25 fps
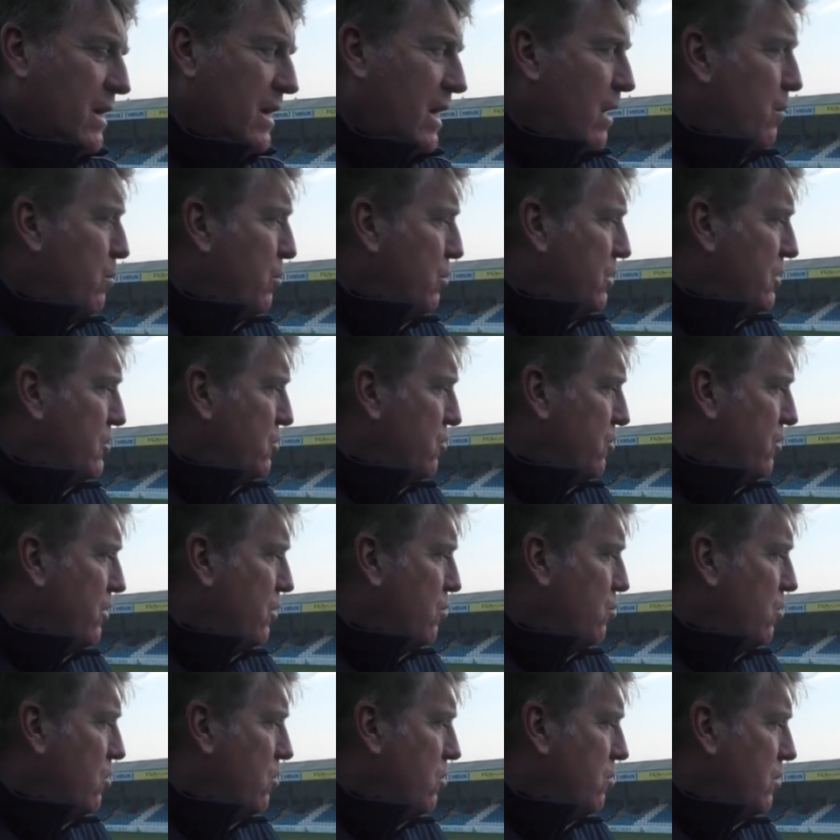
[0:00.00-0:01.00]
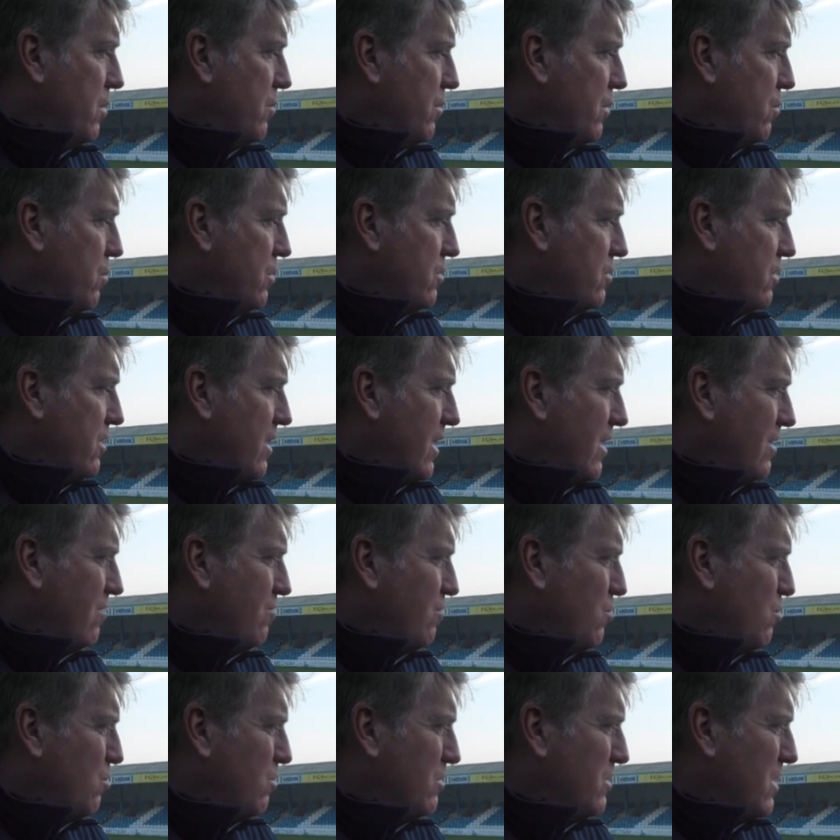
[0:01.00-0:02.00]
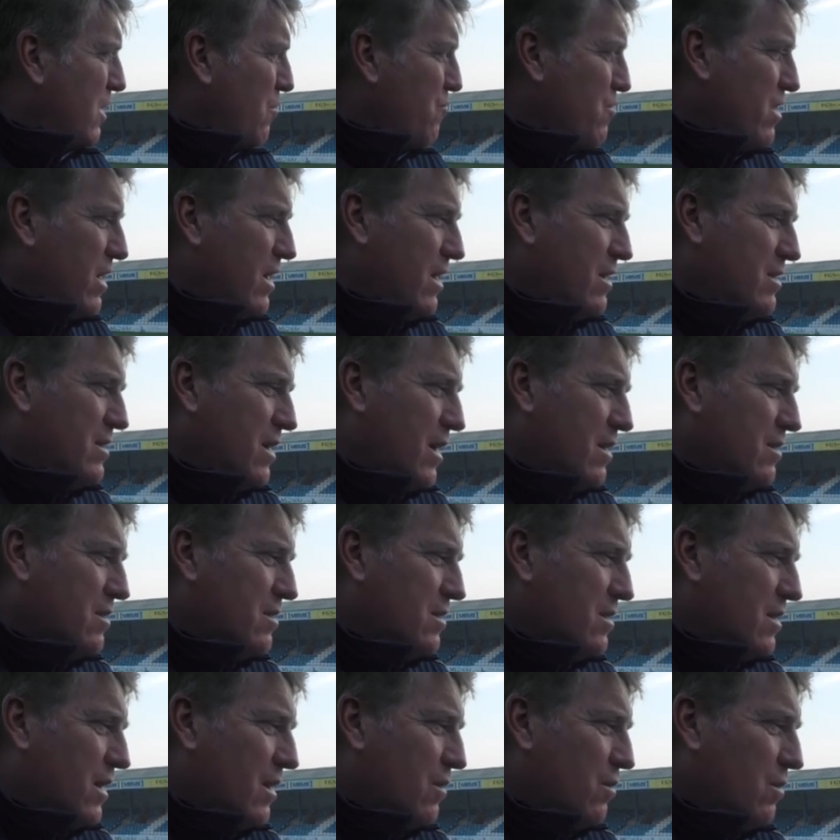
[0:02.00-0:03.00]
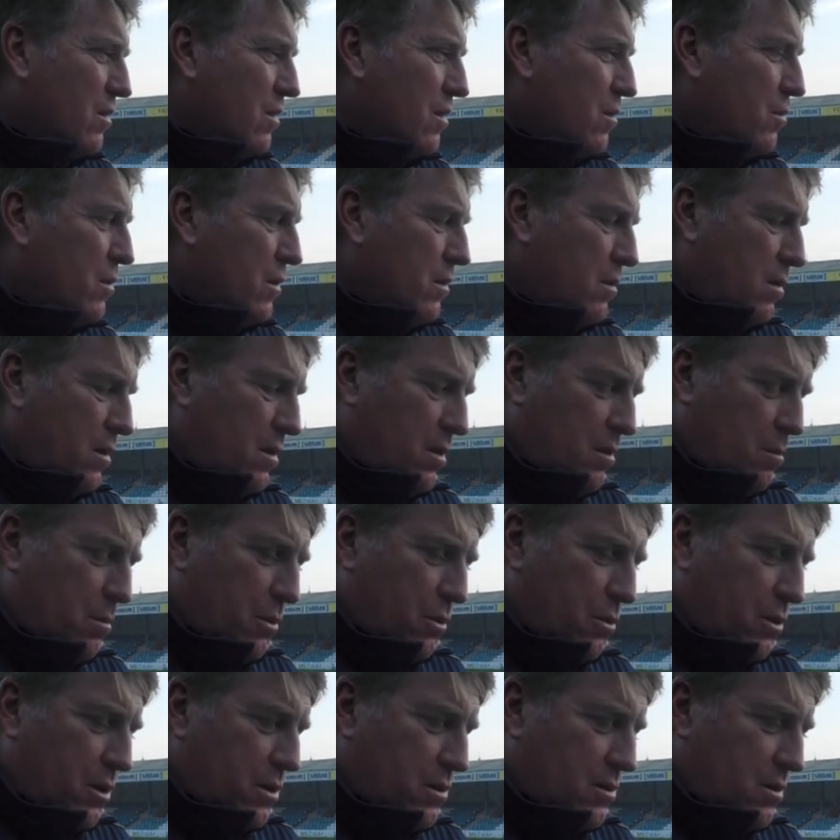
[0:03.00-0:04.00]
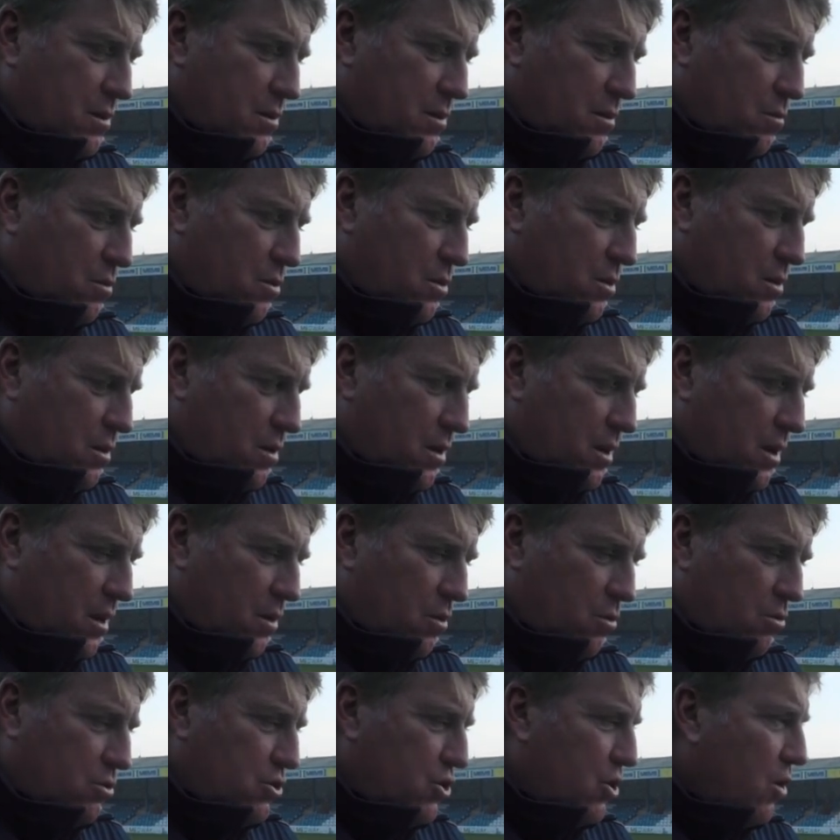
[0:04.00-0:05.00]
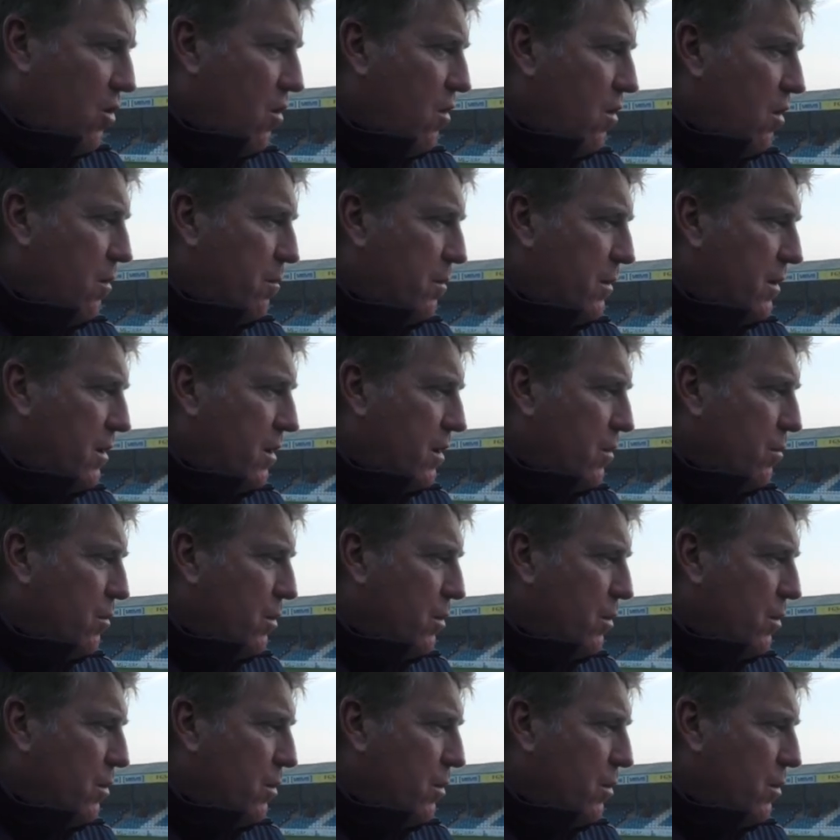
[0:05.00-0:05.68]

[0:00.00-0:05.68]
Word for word: Yeah, but we saw in the warm up there wasn't that there wasn't that real intensity, you know, in the boys, and they weren't they didn't look sharp, you know.